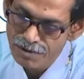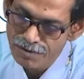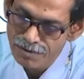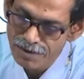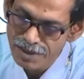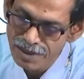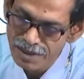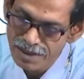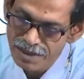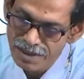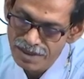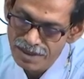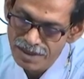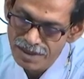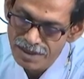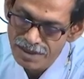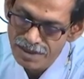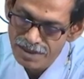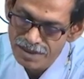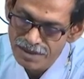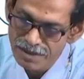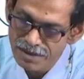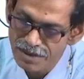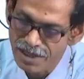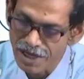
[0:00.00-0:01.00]
will be
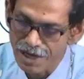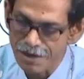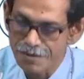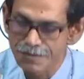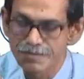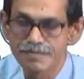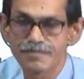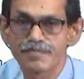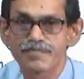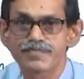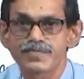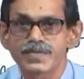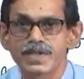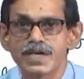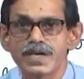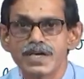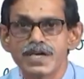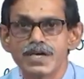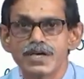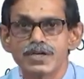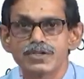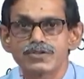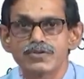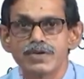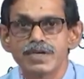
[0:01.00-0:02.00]
there.
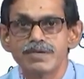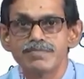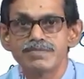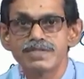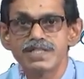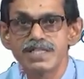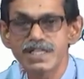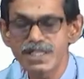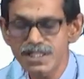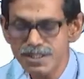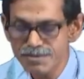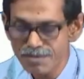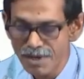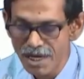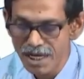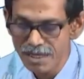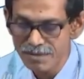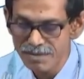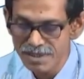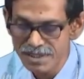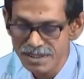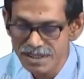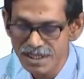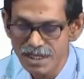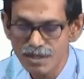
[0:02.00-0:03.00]
So, if these
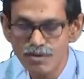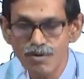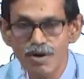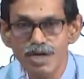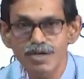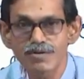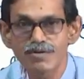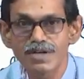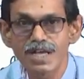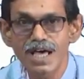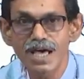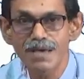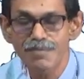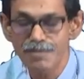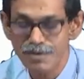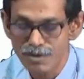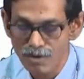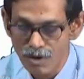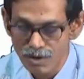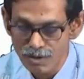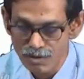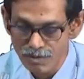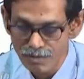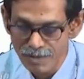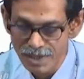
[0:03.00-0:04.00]
5 is there, what will happen?
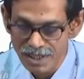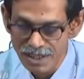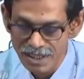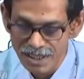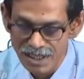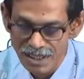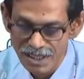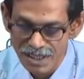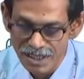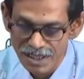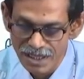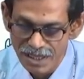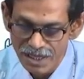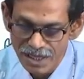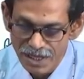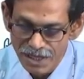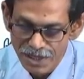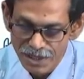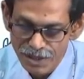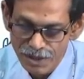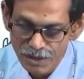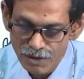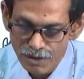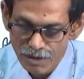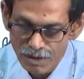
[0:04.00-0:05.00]
Automatically
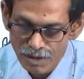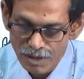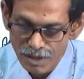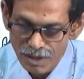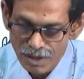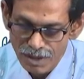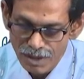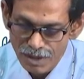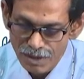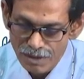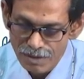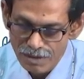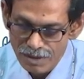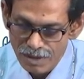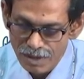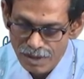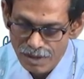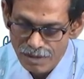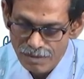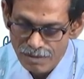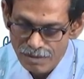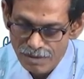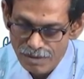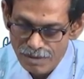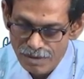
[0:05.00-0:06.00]
your
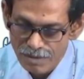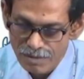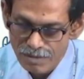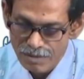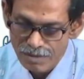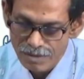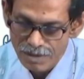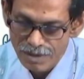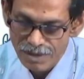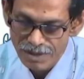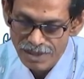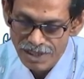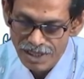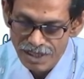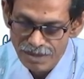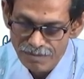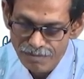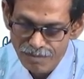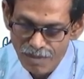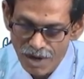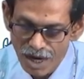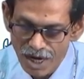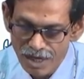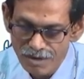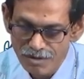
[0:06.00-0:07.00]
green
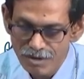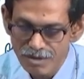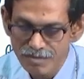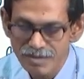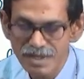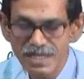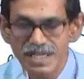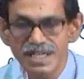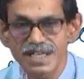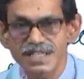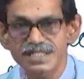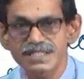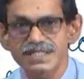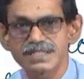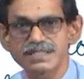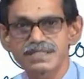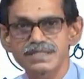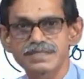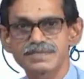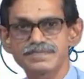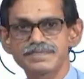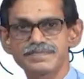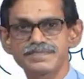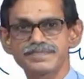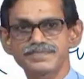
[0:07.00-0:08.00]
part will be less
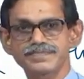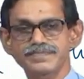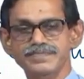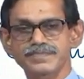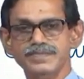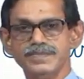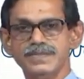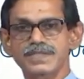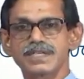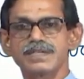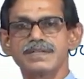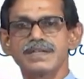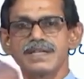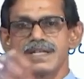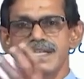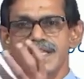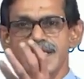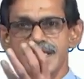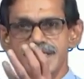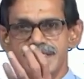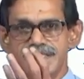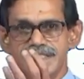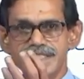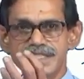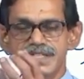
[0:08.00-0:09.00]

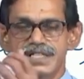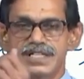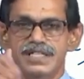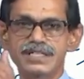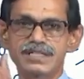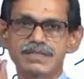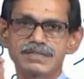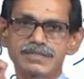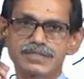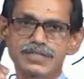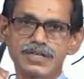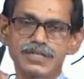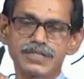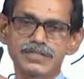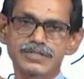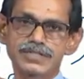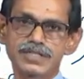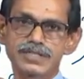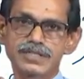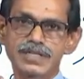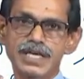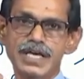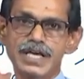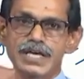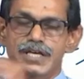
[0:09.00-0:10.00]
green
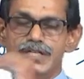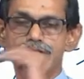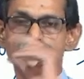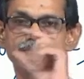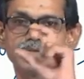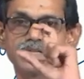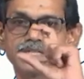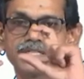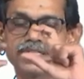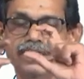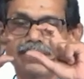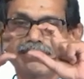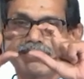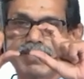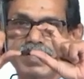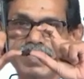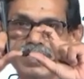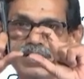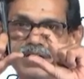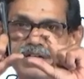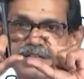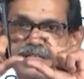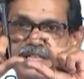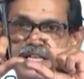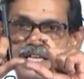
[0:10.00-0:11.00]
solution. So,
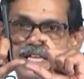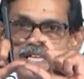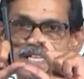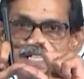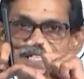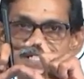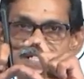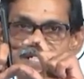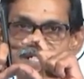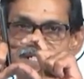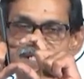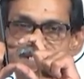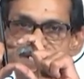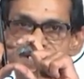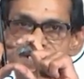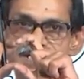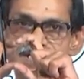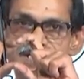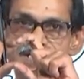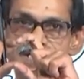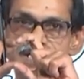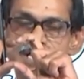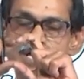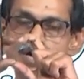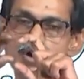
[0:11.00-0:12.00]
depending on the
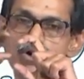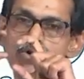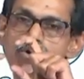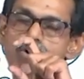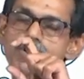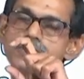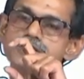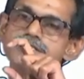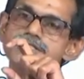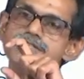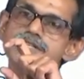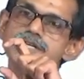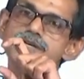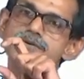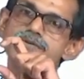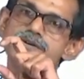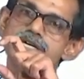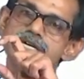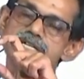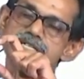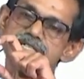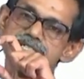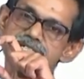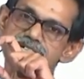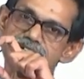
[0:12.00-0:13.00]
intensity also you
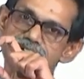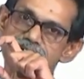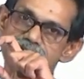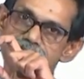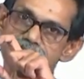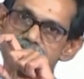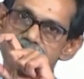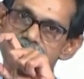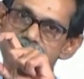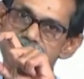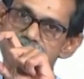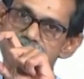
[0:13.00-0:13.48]
can tell